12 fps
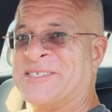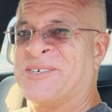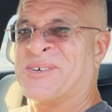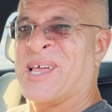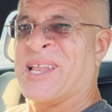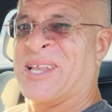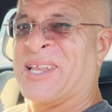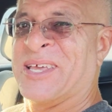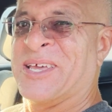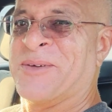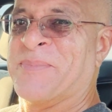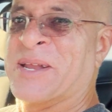still got a
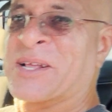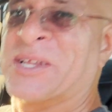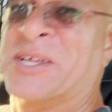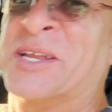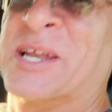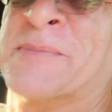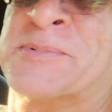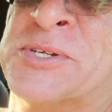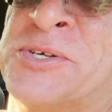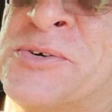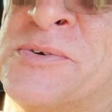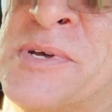little bit of cleaning up to
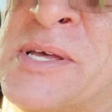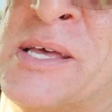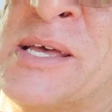do.